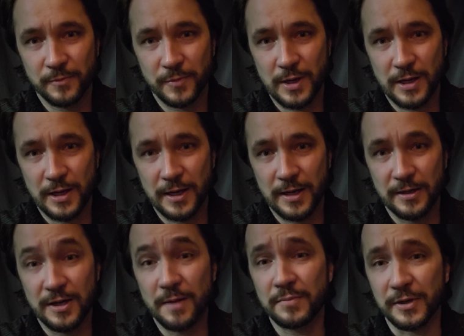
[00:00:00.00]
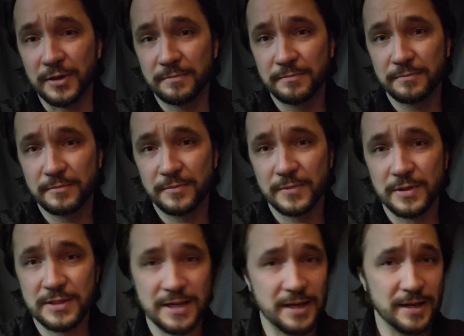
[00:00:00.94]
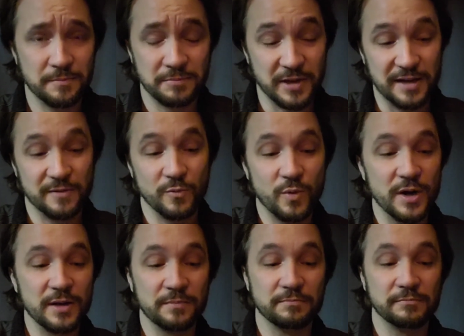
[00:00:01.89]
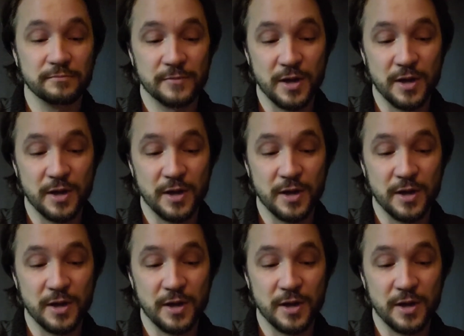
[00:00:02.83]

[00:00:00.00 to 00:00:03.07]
a number, say like 1